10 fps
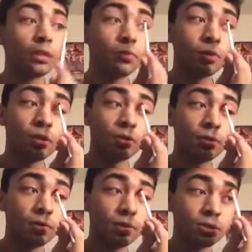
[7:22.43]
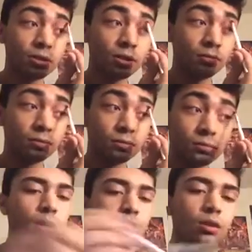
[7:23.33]
even though I'm not famous enough.
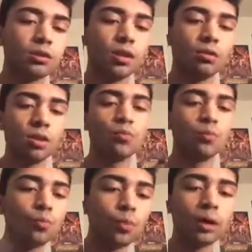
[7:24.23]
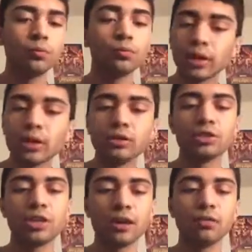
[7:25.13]
There's only one red
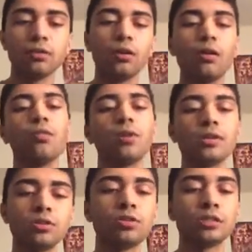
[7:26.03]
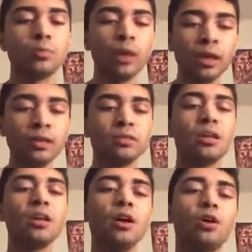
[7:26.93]
shadow. All the rest are just pinks,
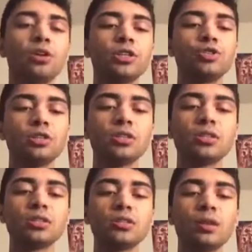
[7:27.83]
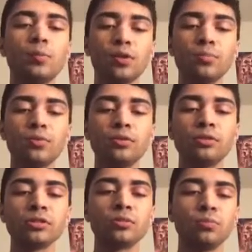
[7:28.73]
oranges,
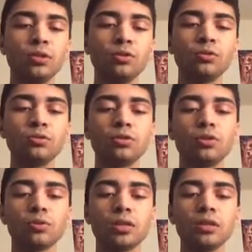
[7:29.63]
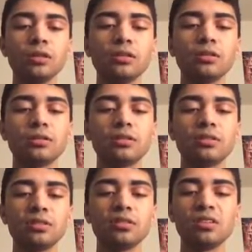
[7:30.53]
purples, blues,
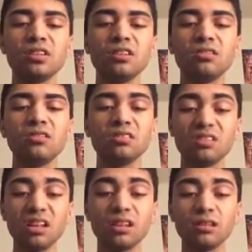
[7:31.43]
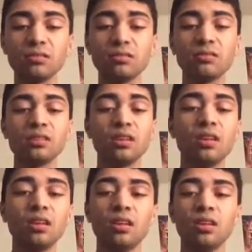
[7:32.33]
greens, teals, yellows.
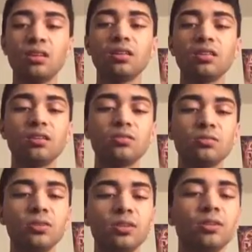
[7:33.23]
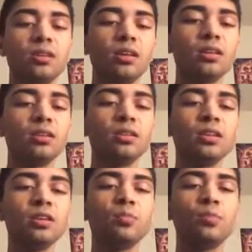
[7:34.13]
There's one
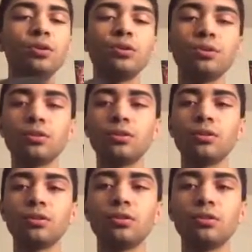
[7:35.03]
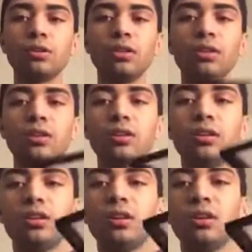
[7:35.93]
ugly booger green in